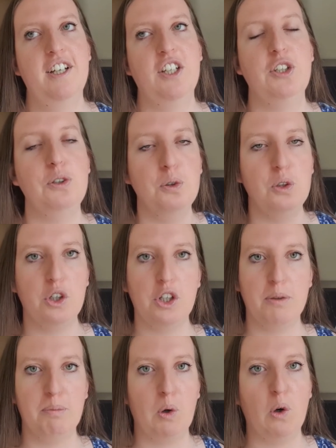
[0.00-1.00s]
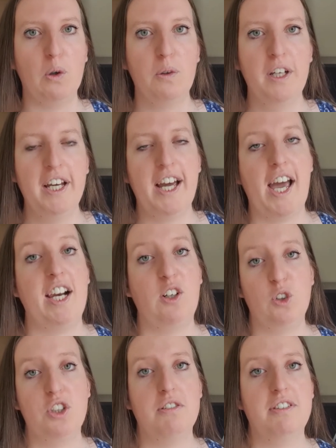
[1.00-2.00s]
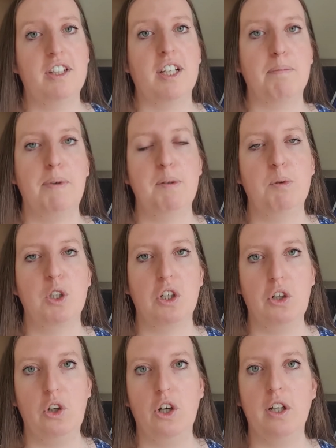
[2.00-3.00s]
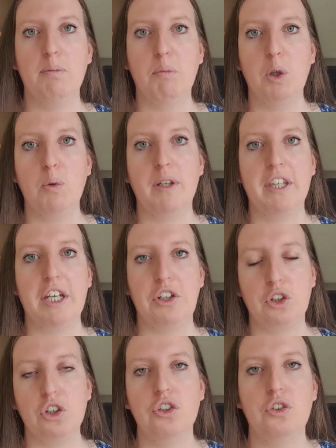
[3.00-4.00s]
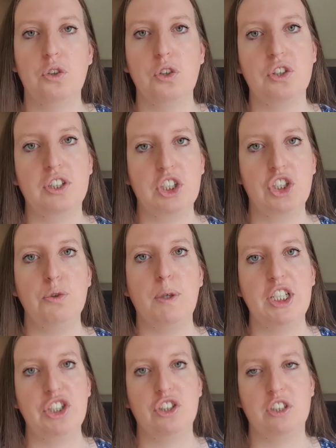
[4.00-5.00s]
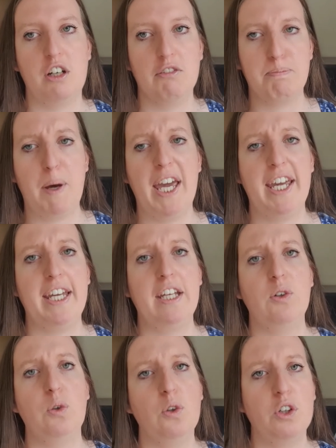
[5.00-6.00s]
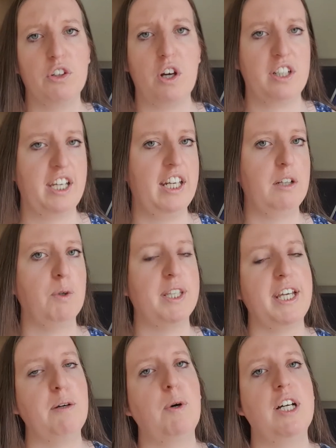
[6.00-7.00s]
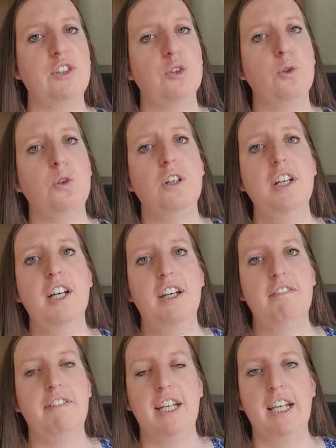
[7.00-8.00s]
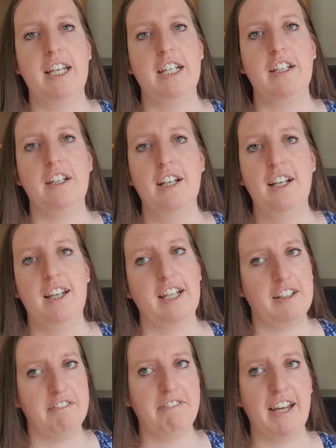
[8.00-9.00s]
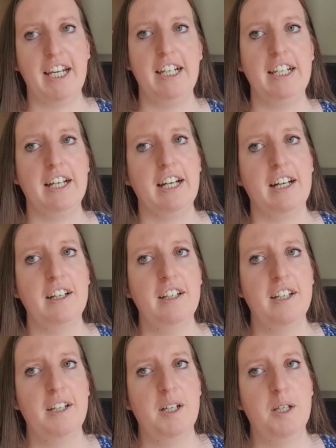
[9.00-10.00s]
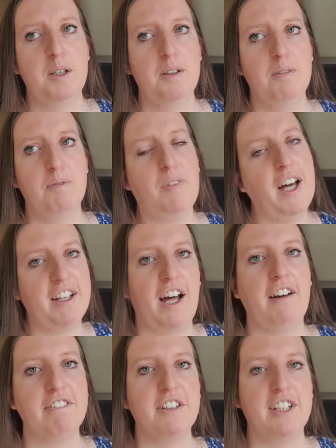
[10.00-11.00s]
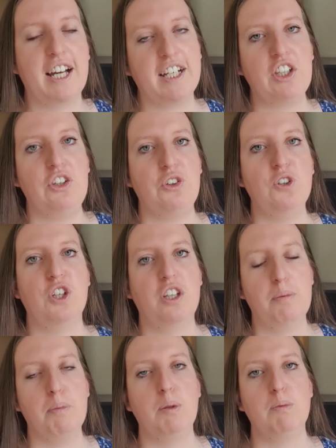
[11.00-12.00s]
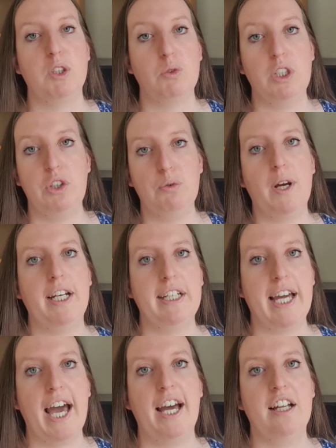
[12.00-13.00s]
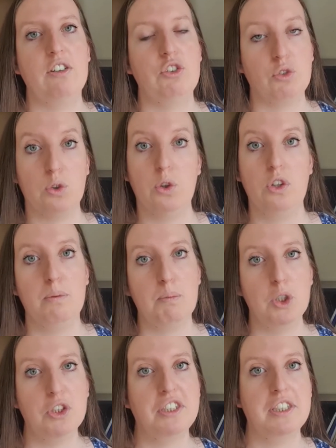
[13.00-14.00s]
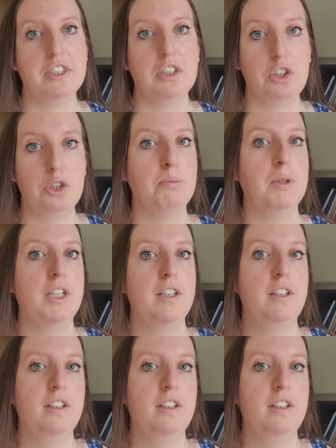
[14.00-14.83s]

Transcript: you'll learn more. And I also feel like people can learn more when they go through situations of pain or not getting what they want or feeling like a failure. I feel like those are the moments where you really can grow the most as a human.